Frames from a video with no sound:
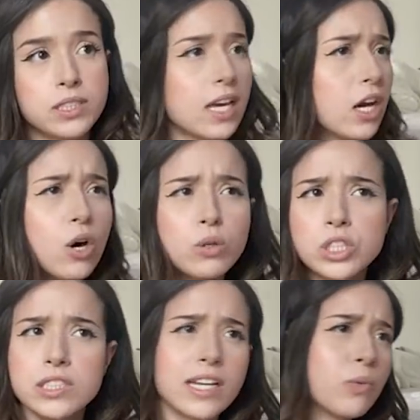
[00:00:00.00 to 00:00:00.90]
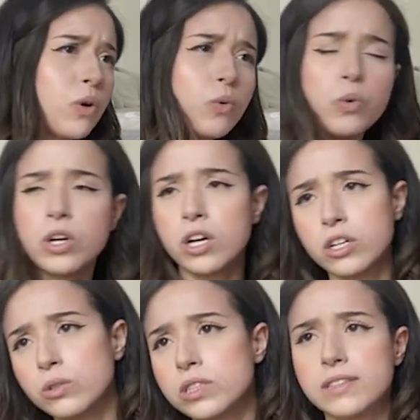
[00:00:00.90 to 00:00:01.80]
say, oh, she like won't work on
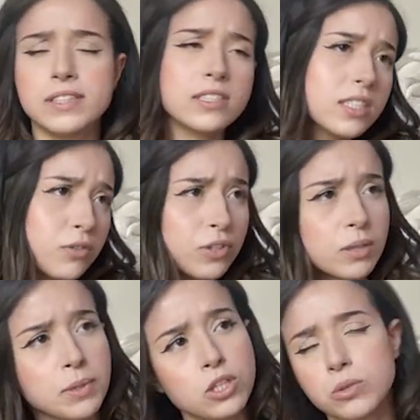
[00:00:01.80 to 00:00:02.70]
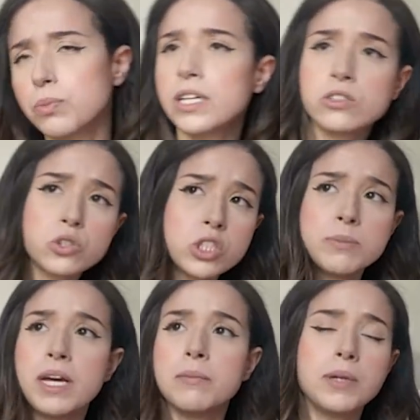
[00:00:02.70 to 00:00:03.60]
OTV stuff with me or brainstorm
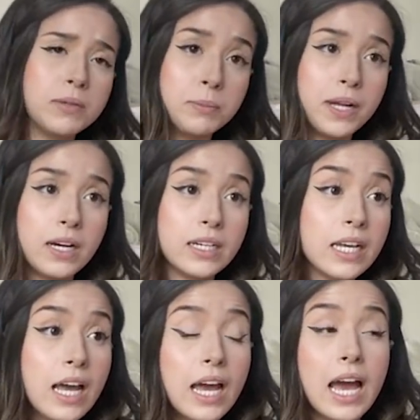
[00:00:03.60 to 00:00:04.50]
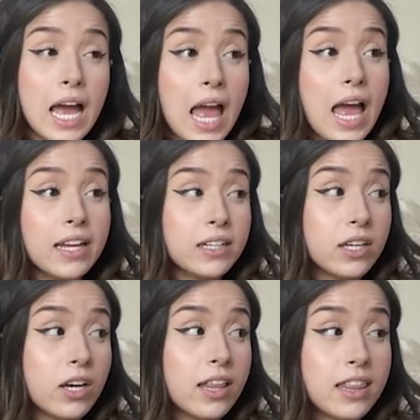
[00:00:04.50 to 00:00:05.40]
and blah, blah, blah. And
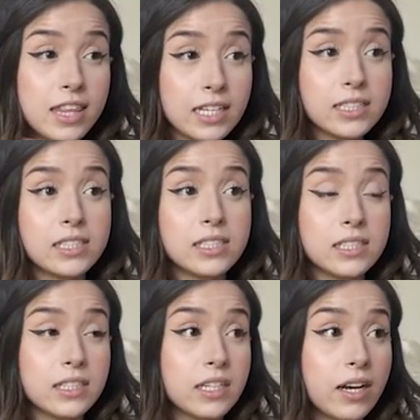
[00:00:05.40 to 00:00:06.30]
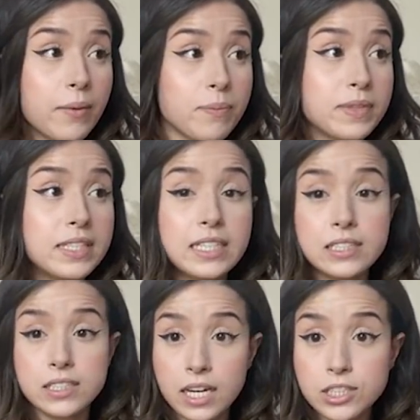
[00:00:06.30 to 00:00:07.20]
this
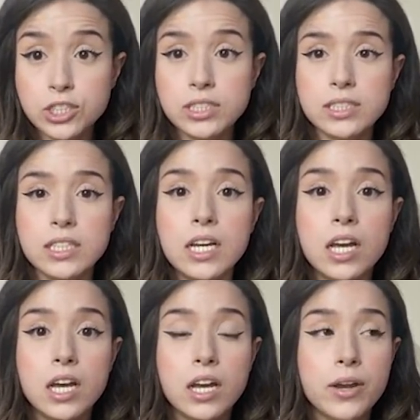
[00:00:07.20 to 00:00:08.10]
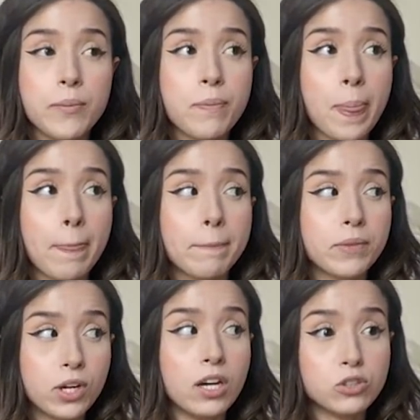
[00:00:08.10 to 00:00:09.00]
discussion
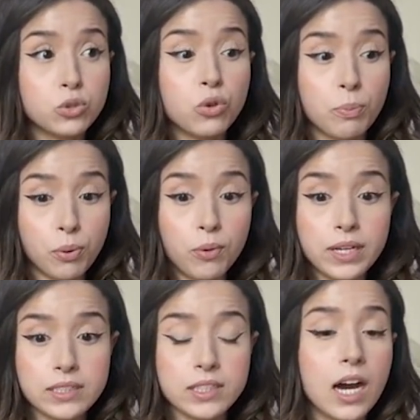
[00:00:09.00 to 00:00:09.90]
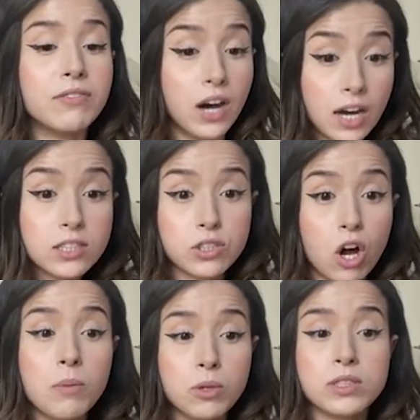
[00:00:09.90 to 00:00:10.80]
got to the point of us
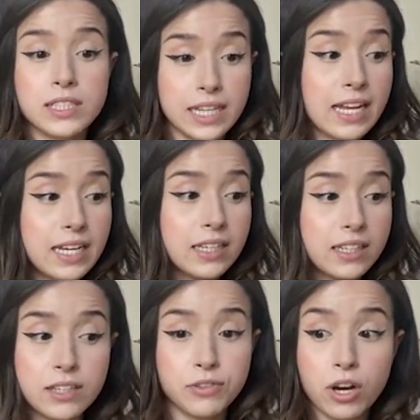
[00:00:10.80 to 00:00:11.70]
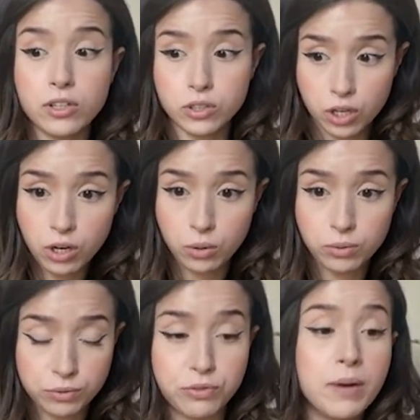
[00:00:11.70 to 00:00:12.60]
almost letting Yvonne go
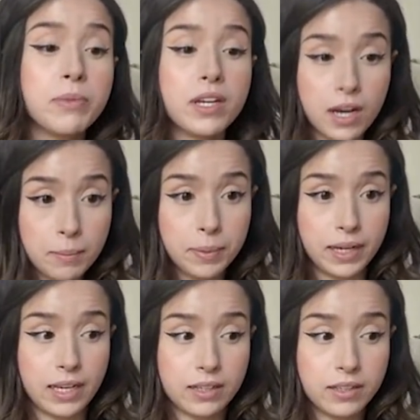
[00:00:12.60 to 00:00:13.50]
from the company